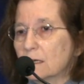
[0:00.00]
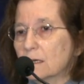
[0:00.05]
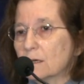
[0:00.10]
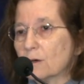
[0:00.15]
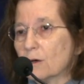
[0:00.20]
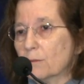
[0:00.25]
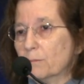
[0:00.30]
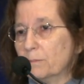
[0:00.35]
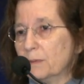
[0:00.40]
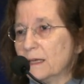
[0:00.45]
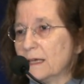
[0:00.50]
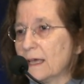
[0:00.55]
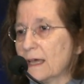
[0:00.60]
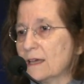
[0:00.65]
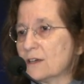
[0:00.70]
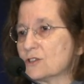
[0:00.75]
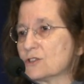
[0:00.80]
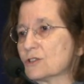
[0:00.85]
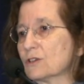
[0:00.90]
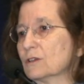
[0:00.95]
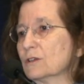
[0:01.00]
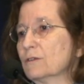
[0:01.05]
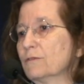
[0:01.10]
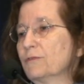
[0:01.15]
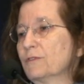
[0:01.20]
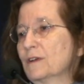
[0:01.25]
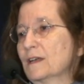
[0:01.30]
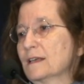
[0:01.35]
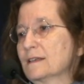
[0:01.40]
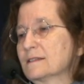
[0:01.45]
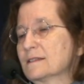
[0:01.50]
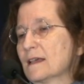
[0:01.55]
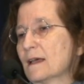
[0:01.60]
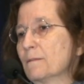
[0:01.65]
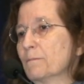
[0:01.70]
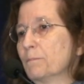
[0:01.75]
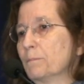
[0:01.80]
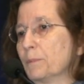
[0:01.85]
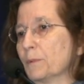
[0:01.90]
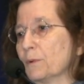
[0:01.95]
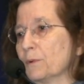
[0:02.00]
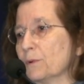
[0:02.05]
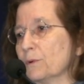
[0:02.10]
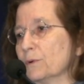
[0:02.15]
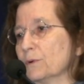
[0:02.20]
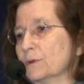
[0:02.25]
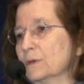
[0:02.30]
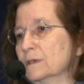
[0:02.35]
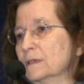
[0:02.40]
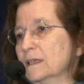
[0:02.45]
complication, for example,